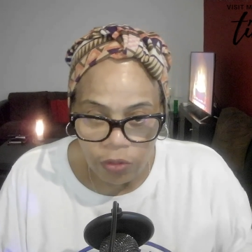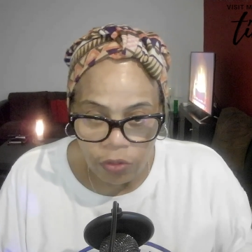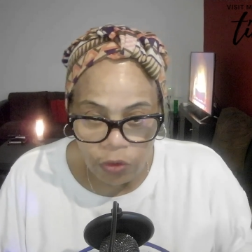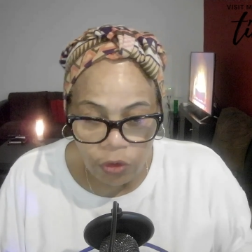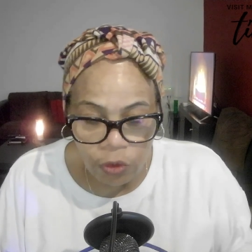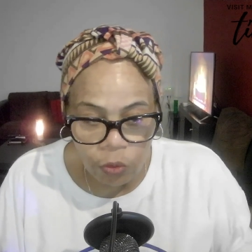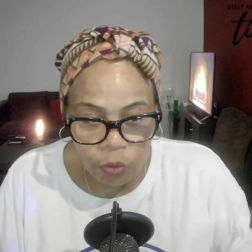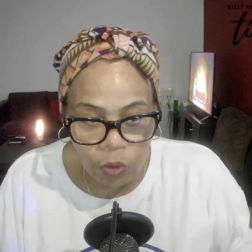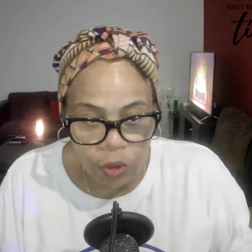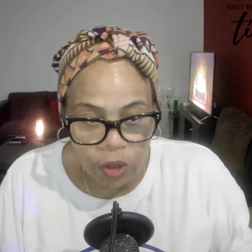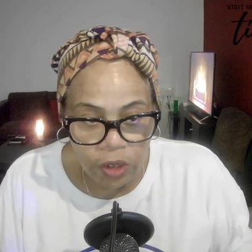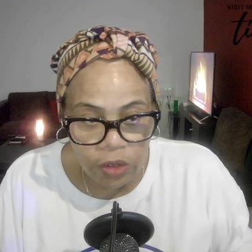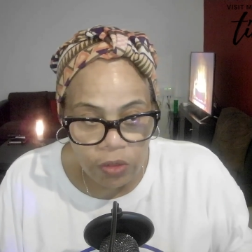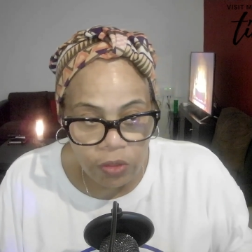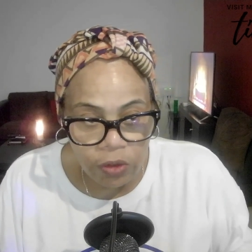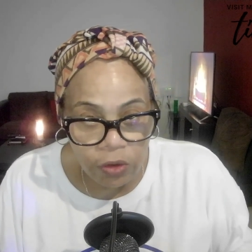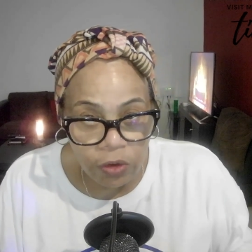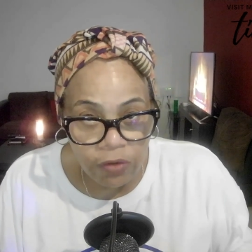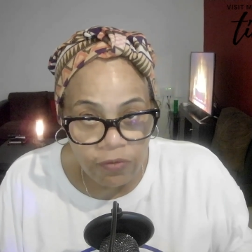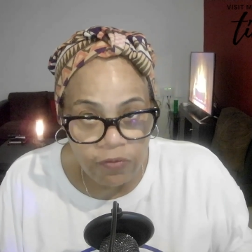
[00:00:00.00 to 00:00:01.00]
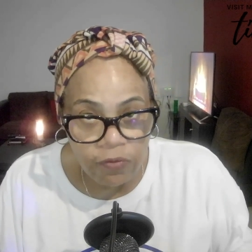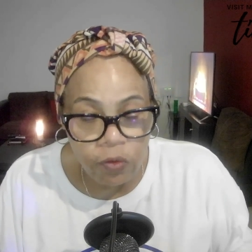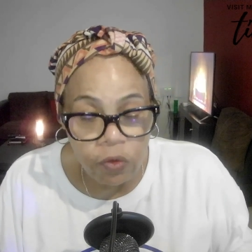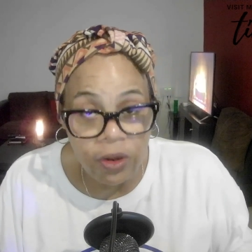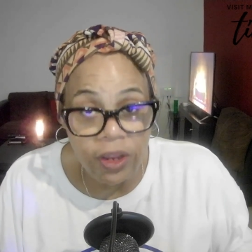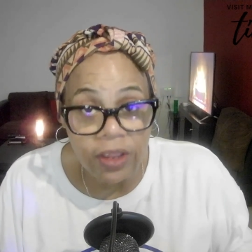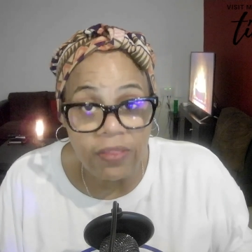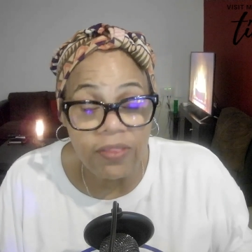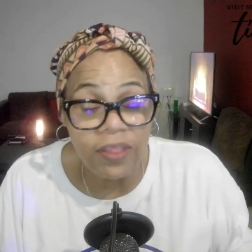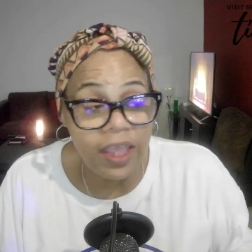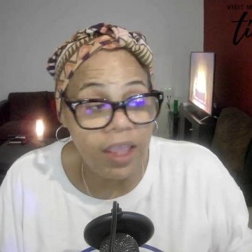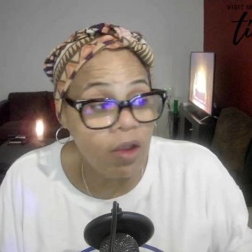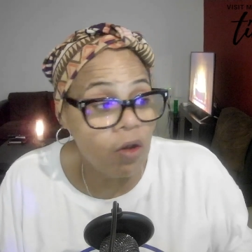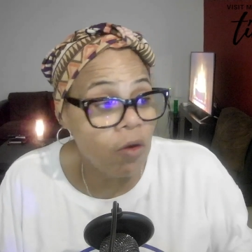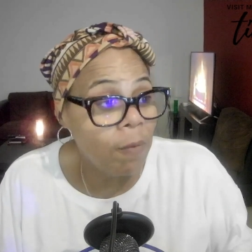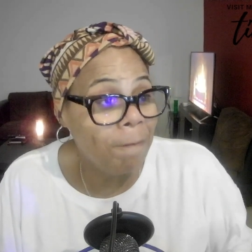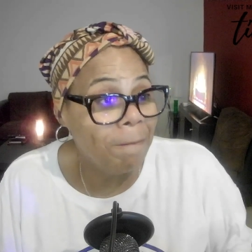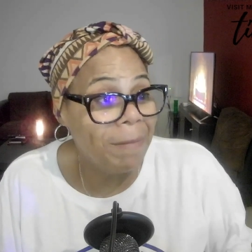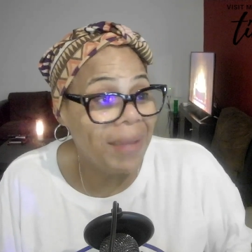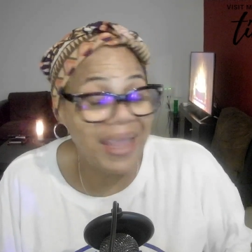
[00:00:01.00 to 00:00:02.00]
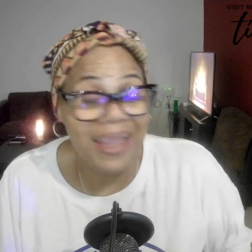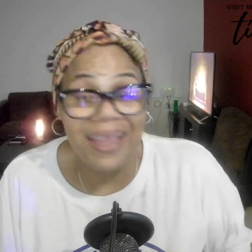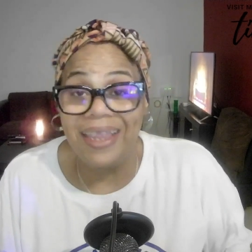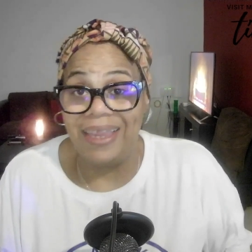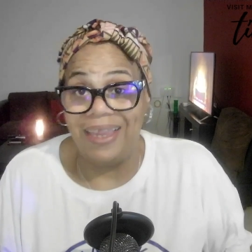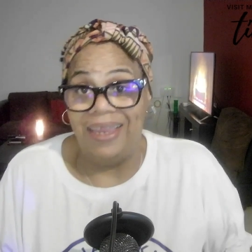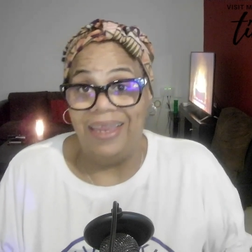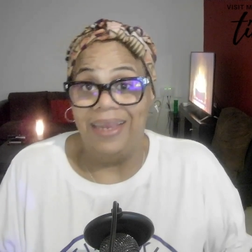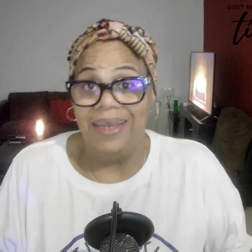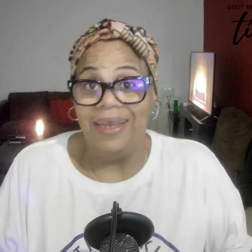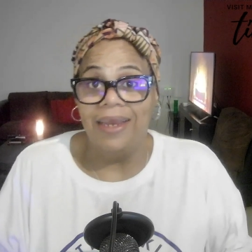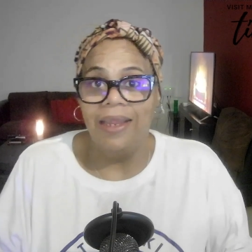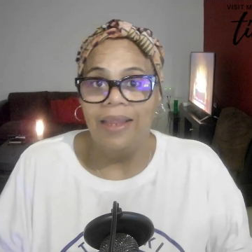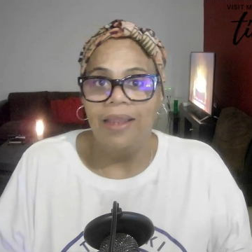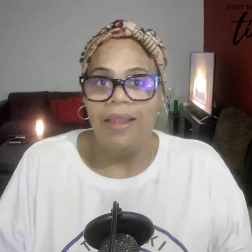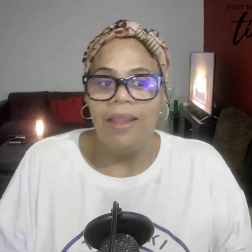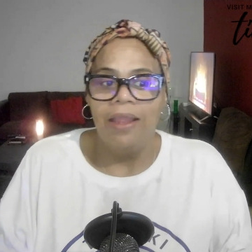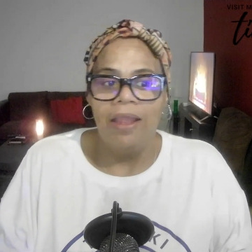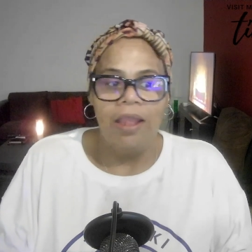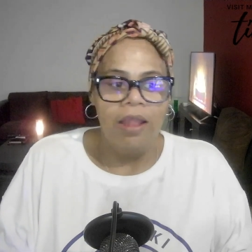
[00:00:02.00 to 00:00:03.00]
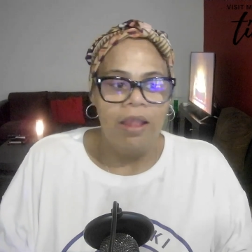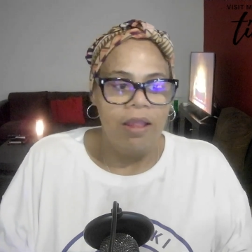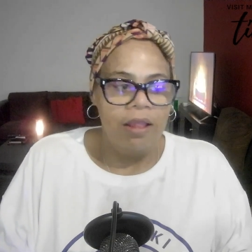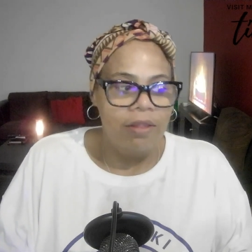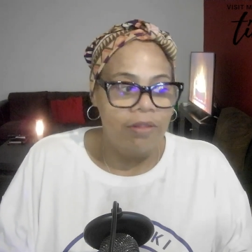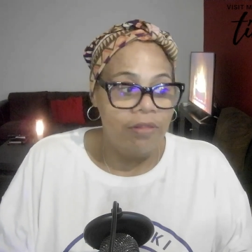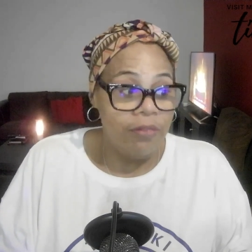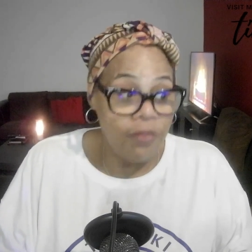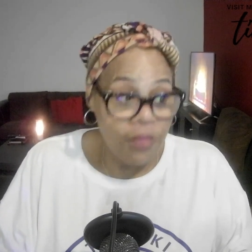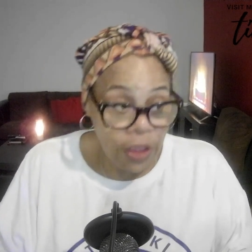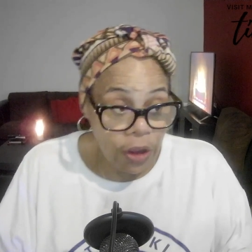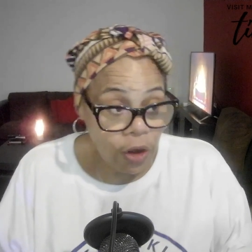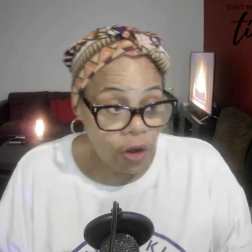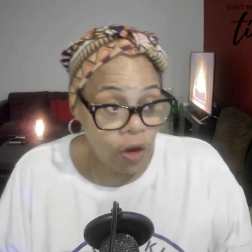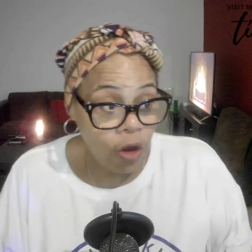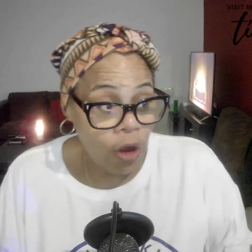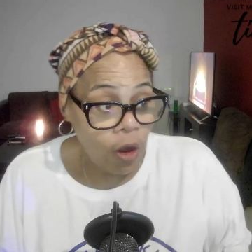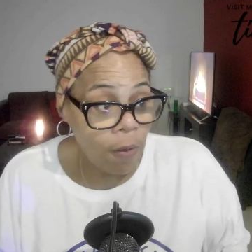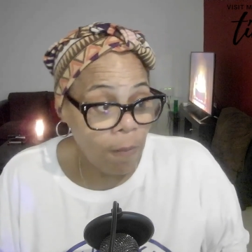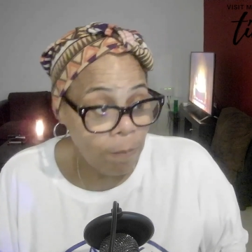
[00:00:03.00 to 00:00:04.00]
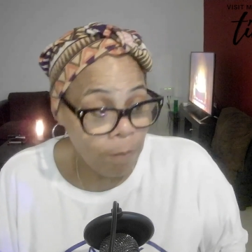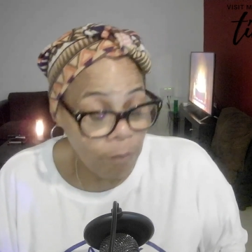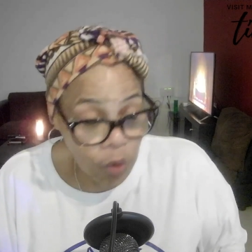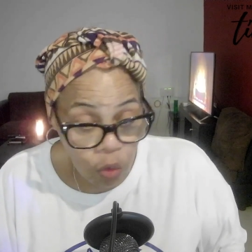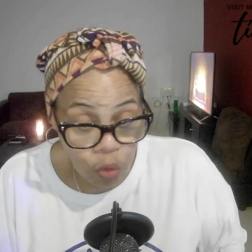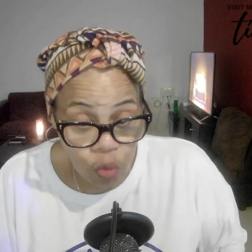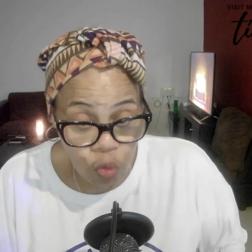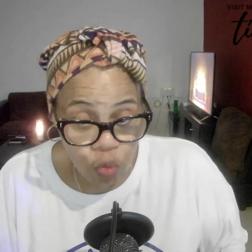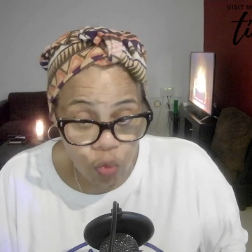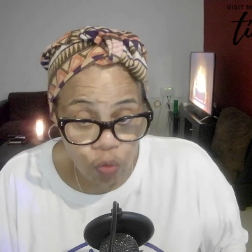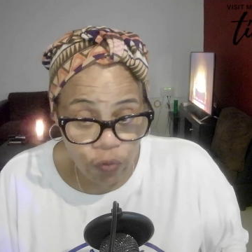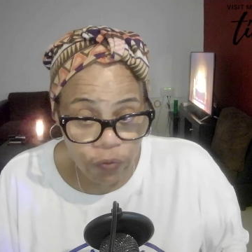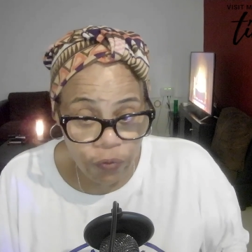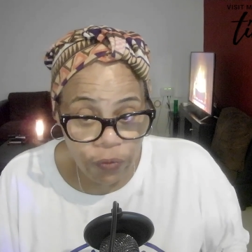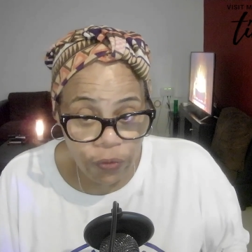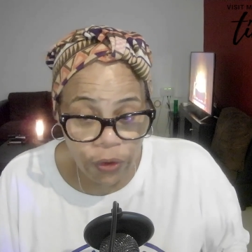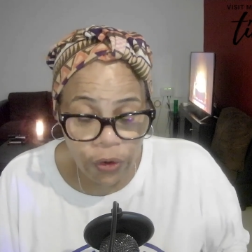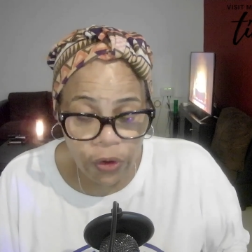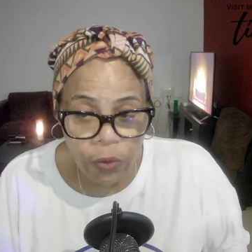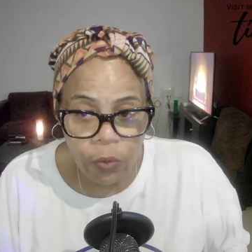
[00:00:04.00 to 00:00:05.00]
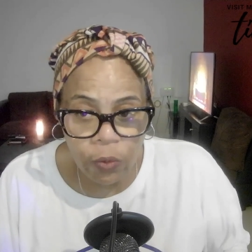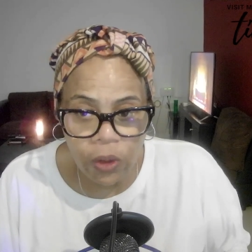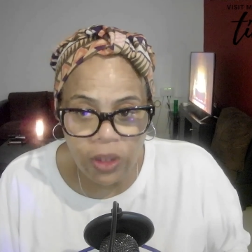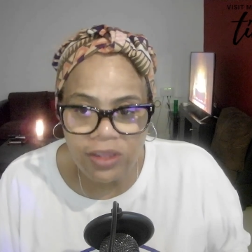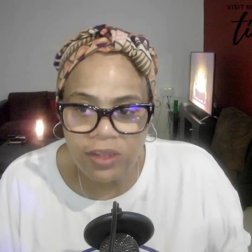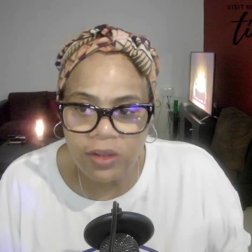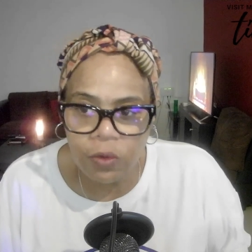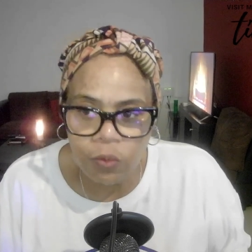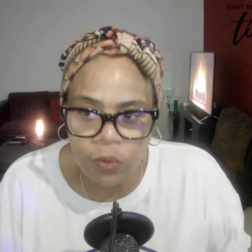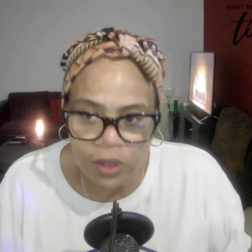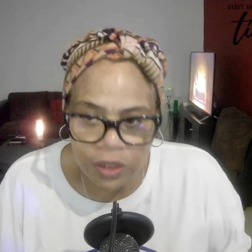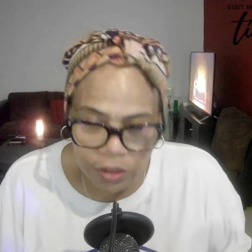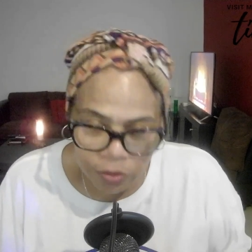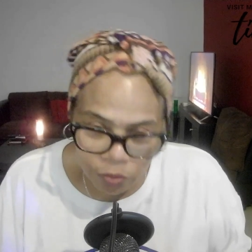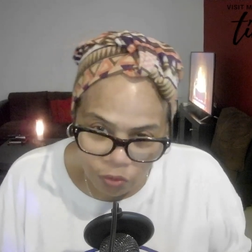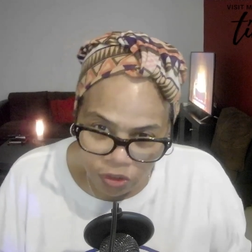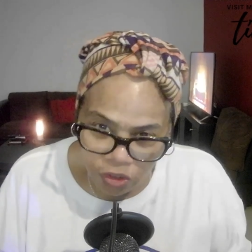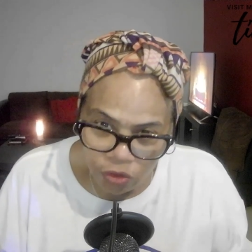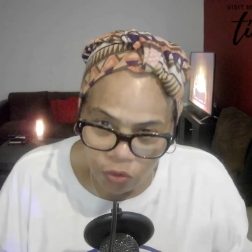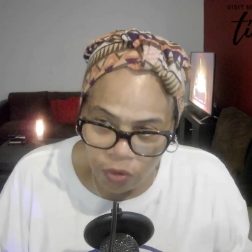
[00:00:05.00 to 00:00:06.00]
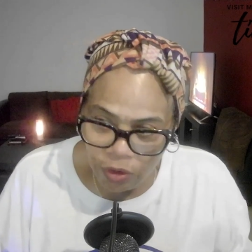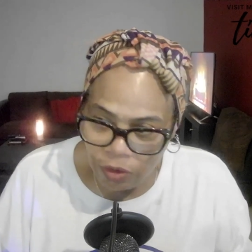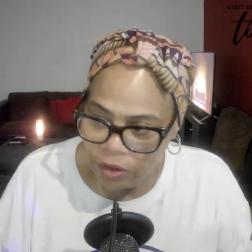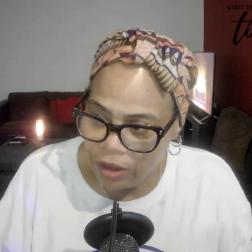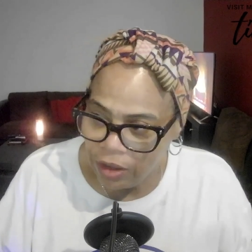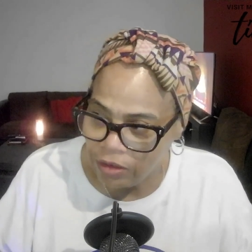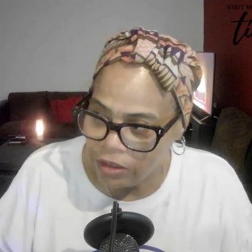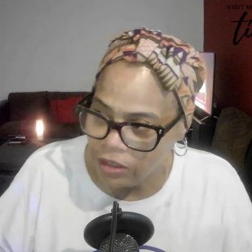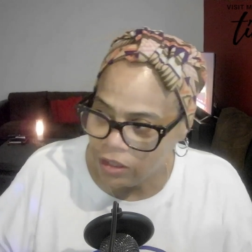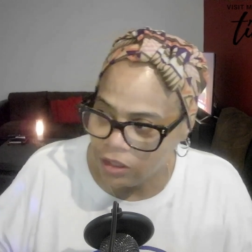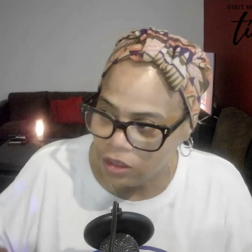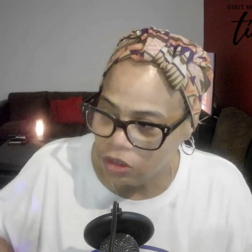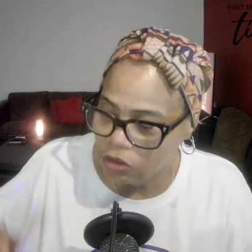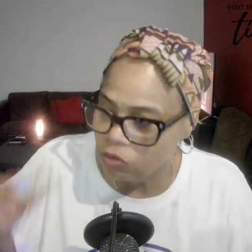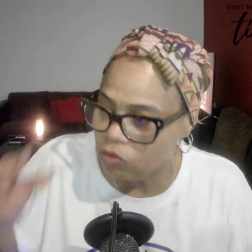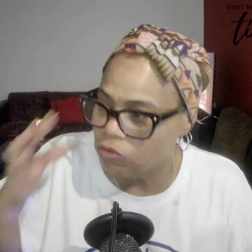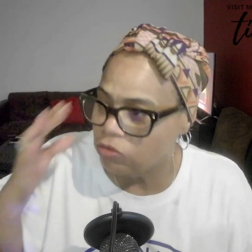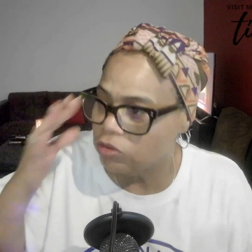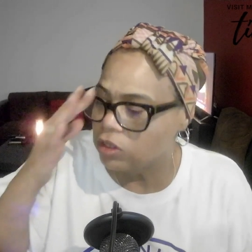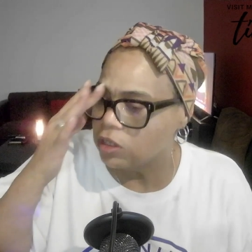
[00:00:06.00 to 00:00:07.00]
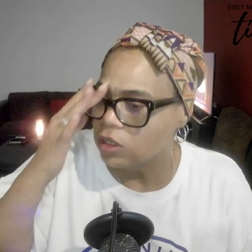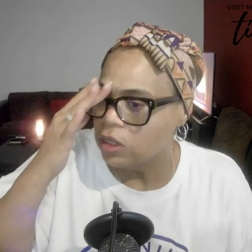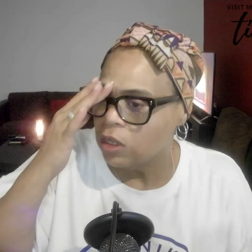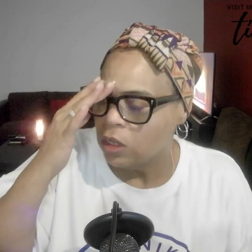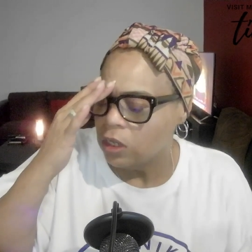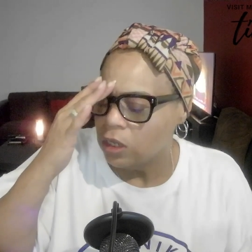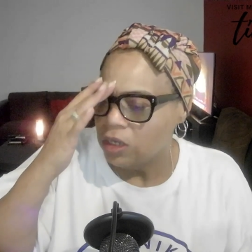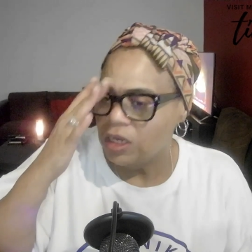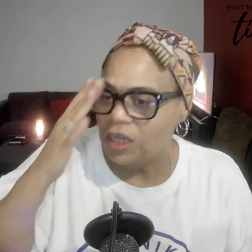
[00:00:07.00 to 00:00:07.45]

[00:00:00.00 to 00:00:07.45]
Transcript: 31 and 34, and they are making their move. 31. So what's your excuse?